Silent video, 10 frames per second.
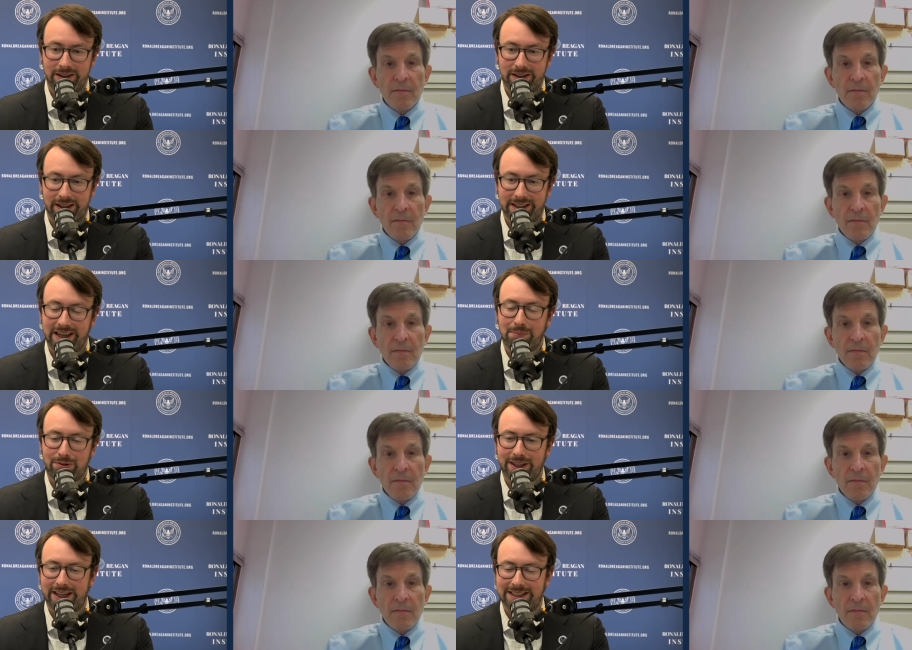Speaker 1: in
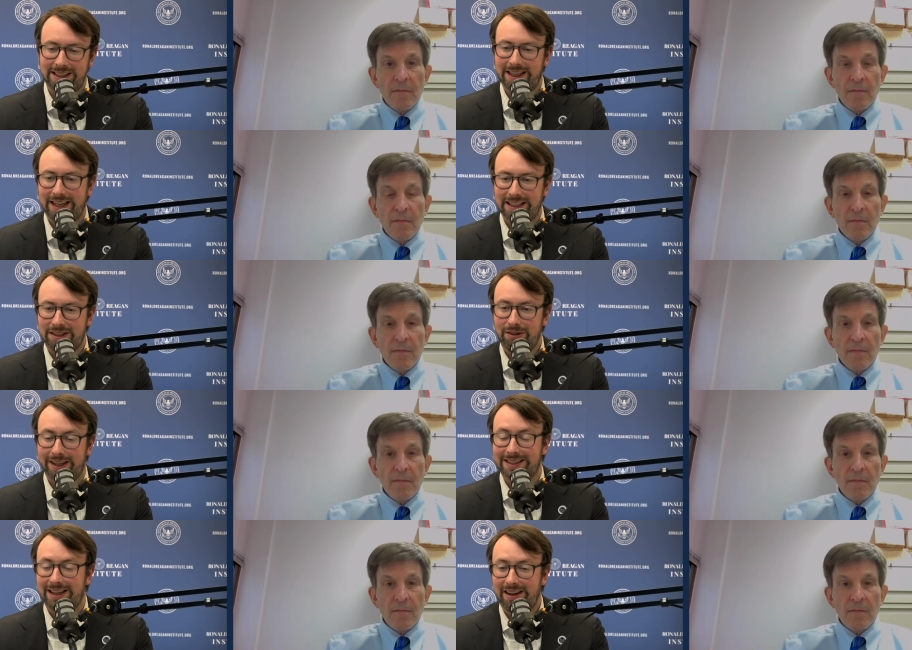April 1982, at
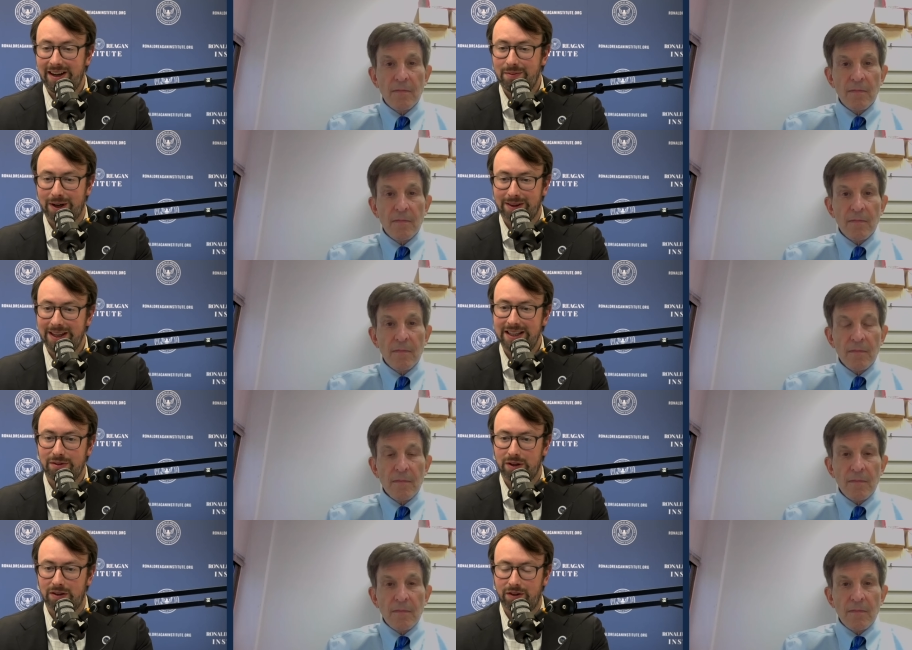a time where things
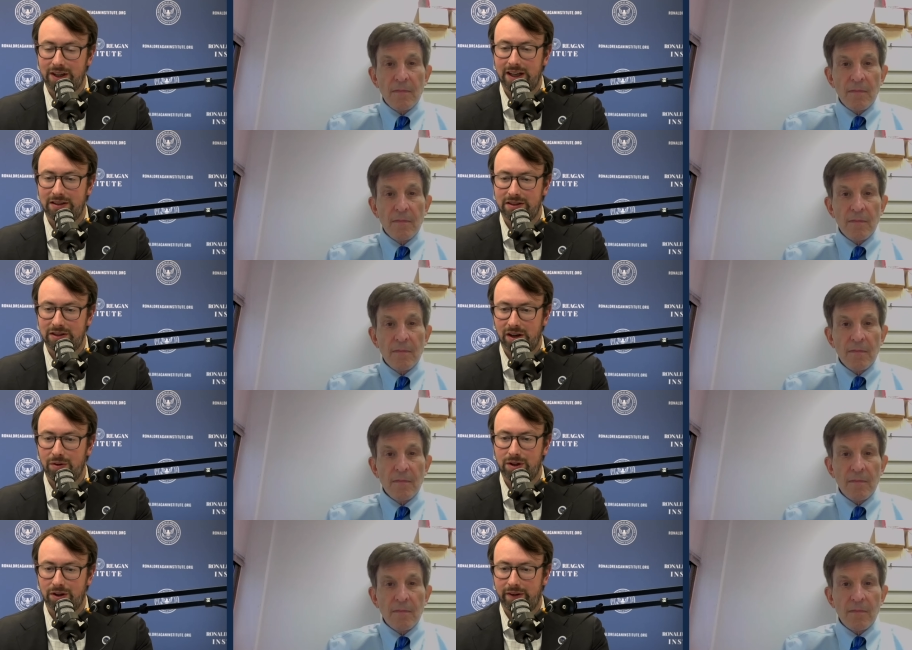weren't looking so
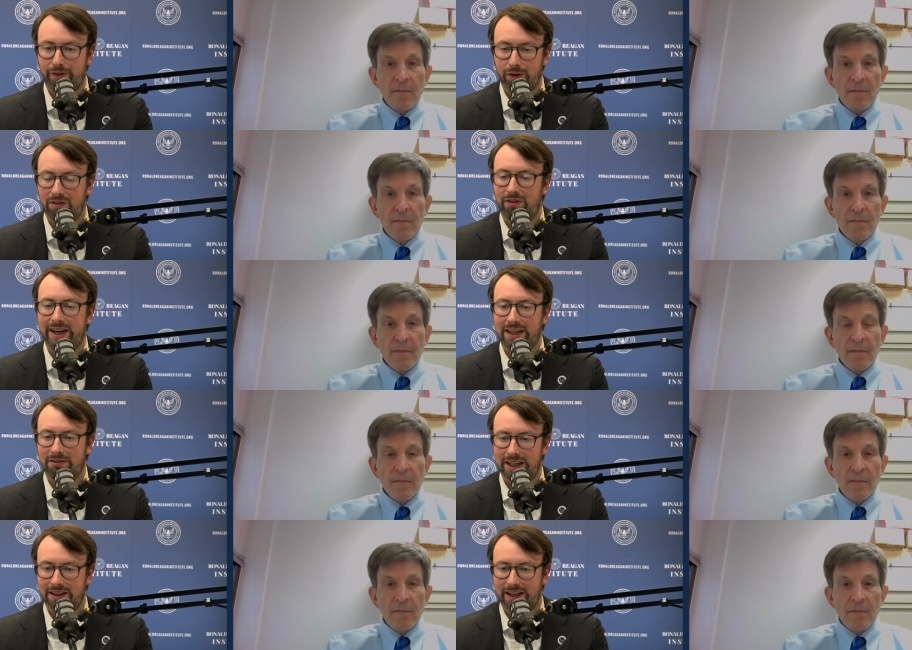good for a Reagan
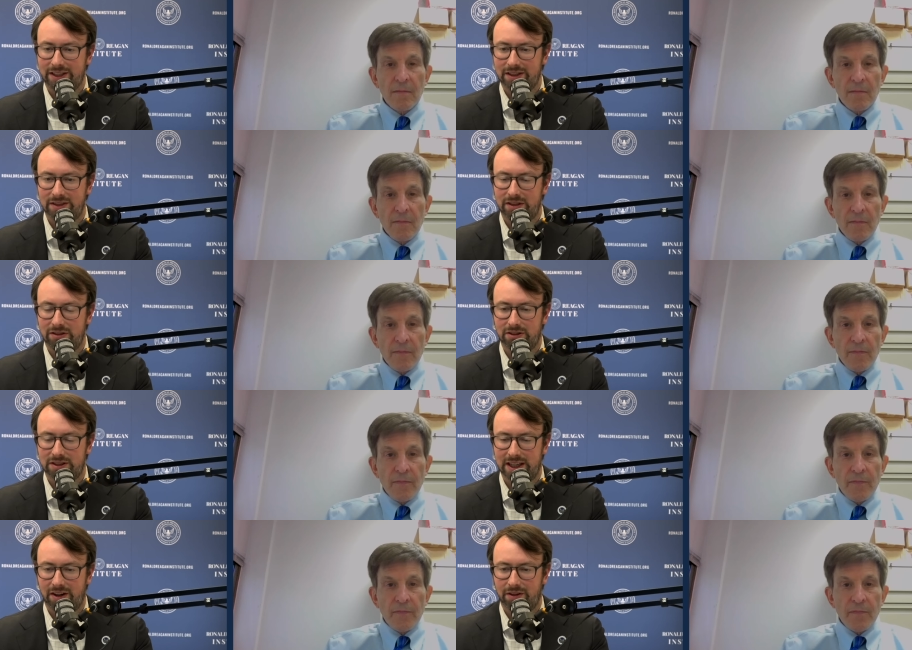re-election 2 years
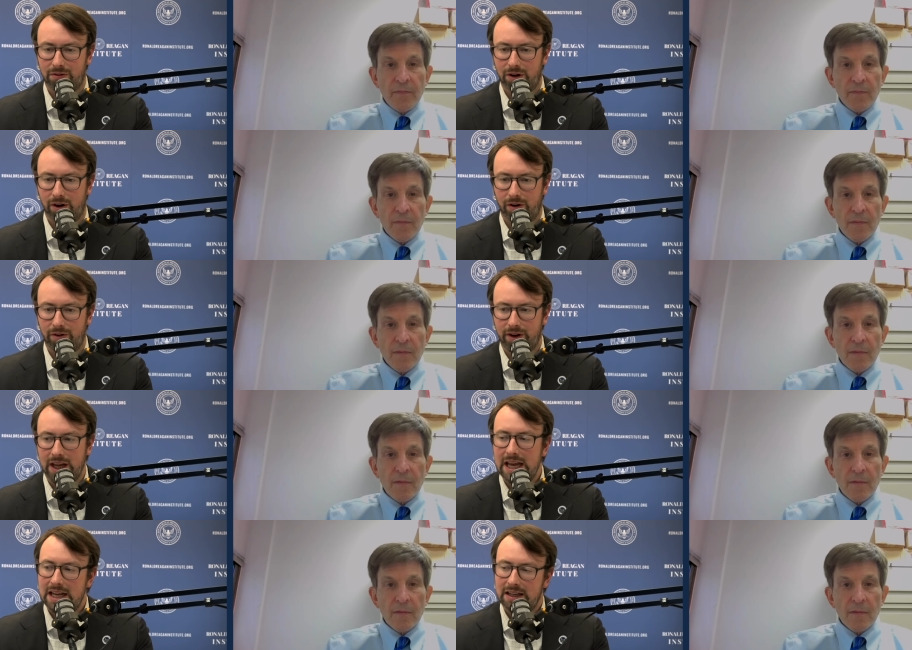down the road.
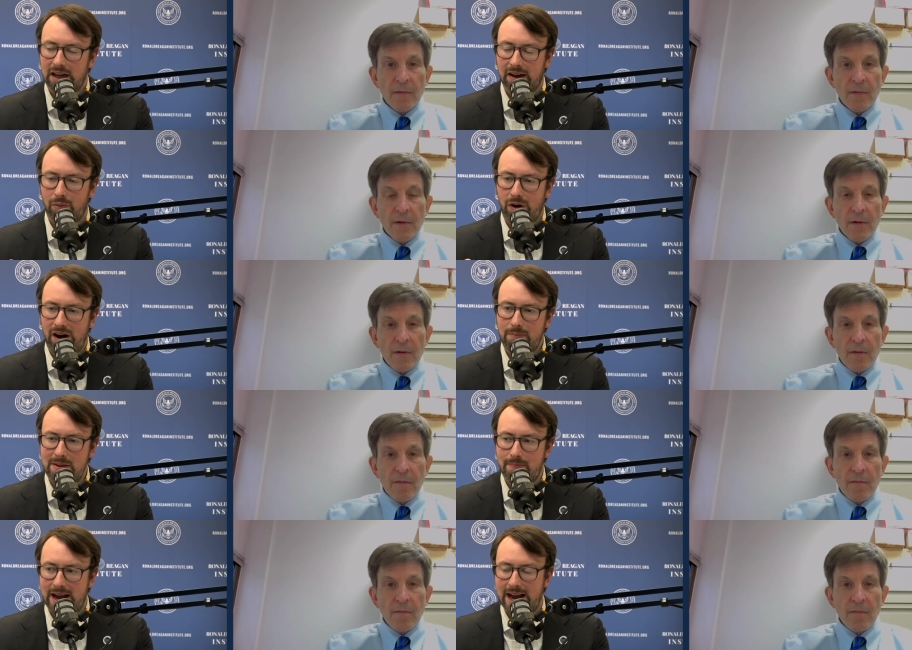Walk me
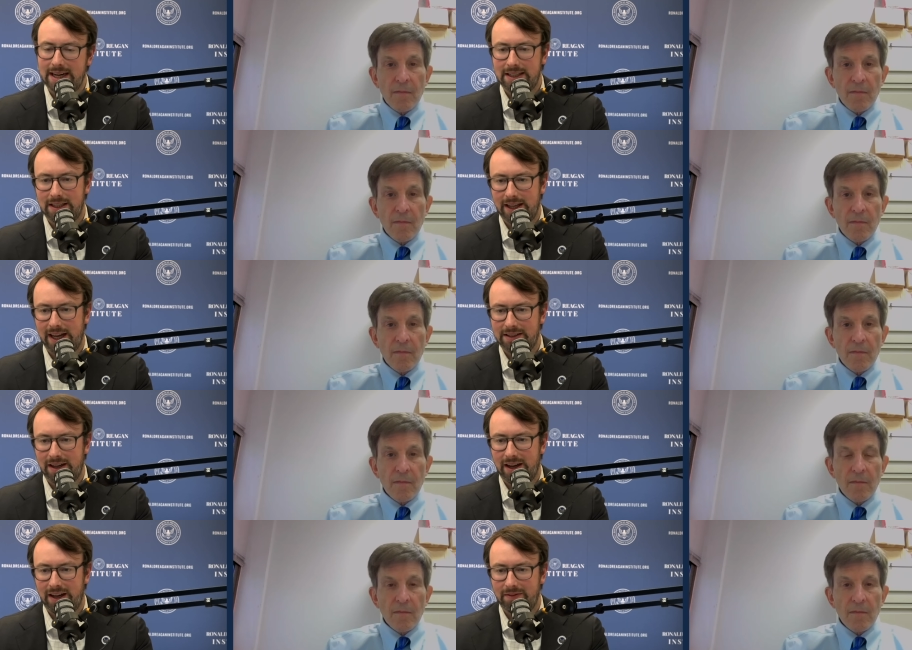back into that
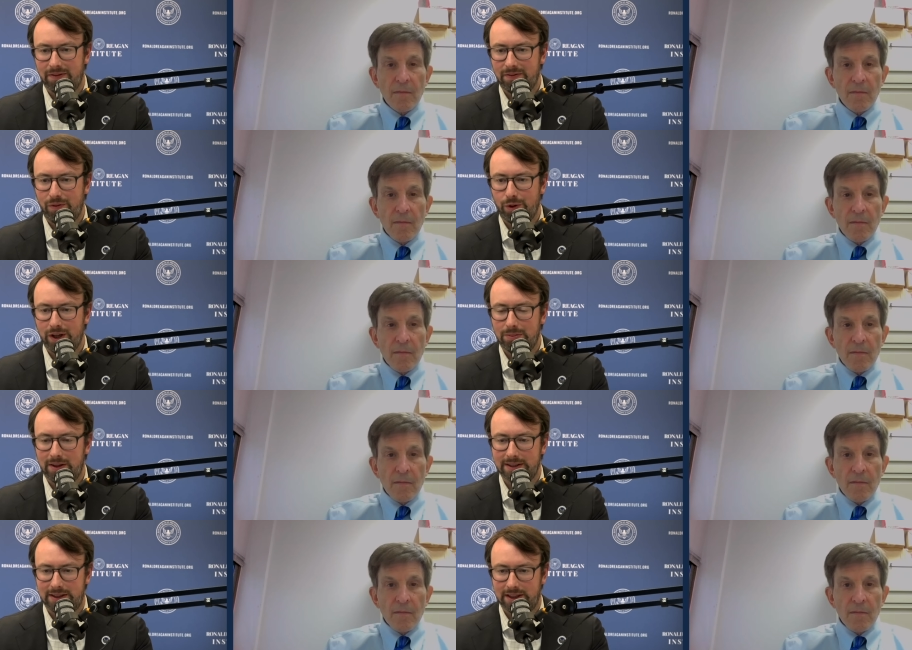time
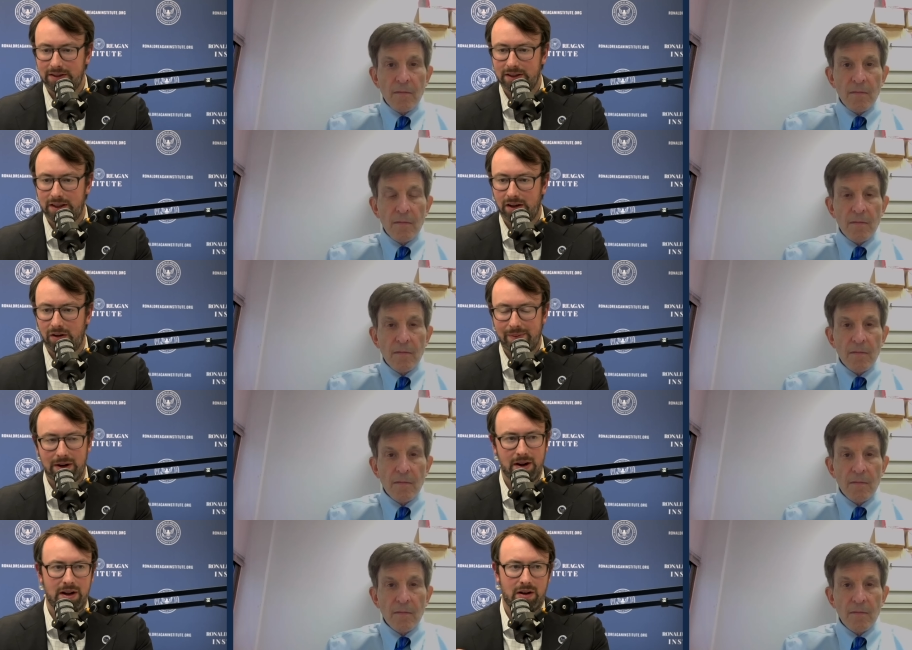40-plus years ago. I mean,
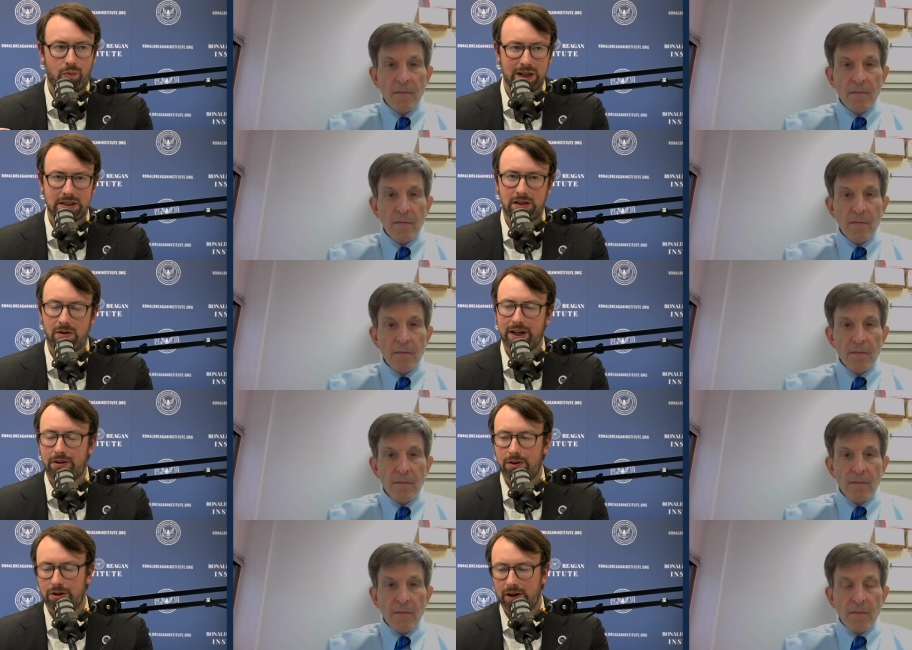what's going
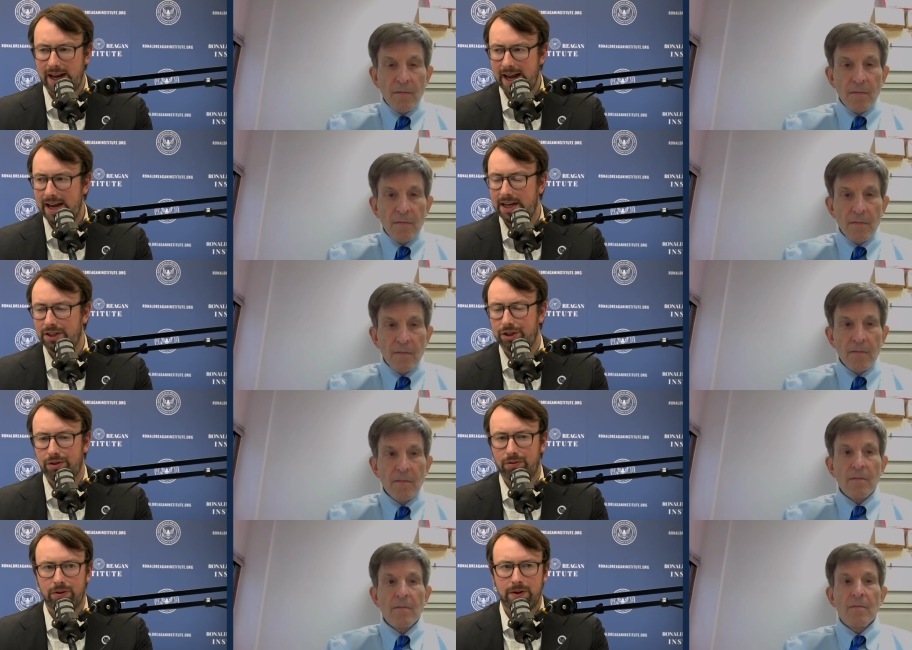through your head as you